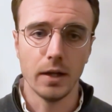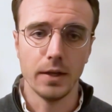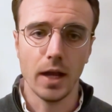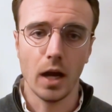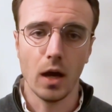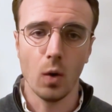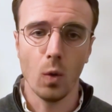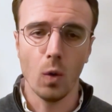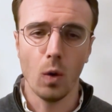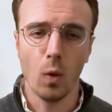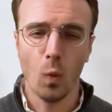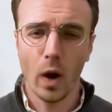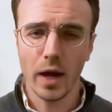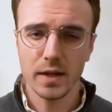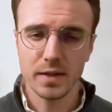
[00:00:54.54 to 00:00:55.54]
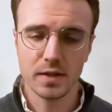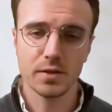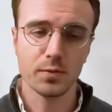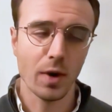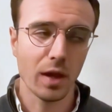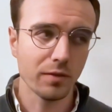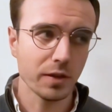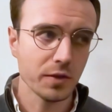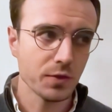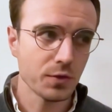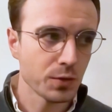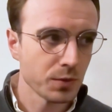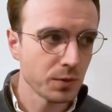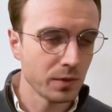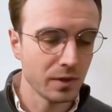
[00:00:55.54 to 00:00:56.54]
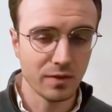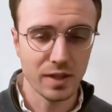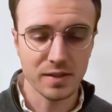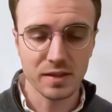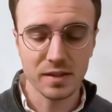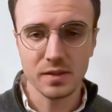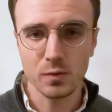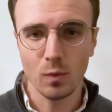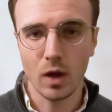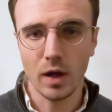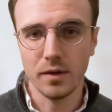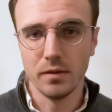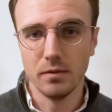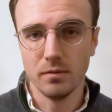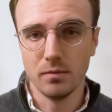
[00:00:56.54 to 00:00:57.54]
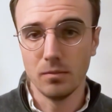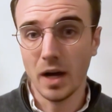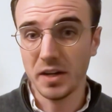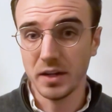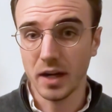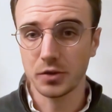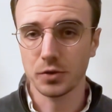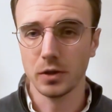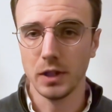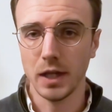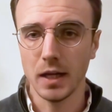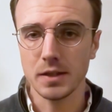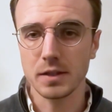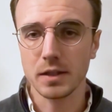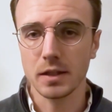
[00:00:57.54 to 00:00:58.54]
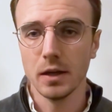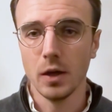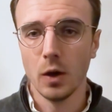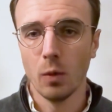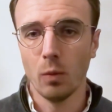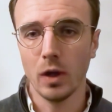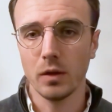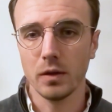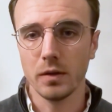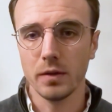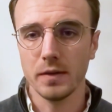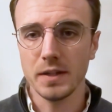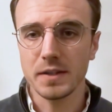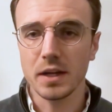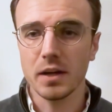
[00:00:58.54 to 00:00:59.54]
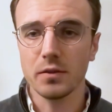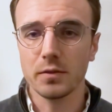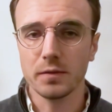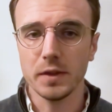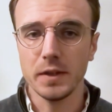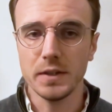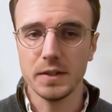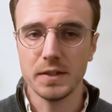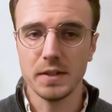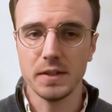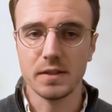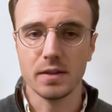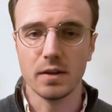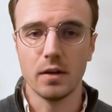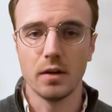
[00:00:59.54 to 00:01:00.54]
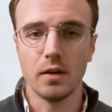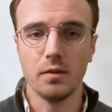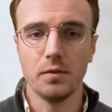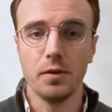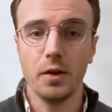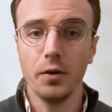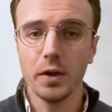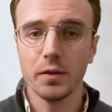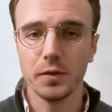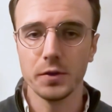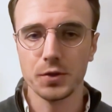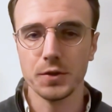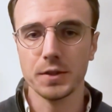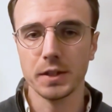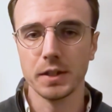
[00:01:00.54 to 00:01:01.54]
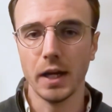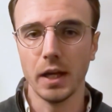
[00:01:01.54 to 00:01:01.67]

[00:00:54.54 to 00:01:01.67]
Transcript: Now, why is this relevant to investors? One might naturally ask. Well, these kind of indices are very efficient at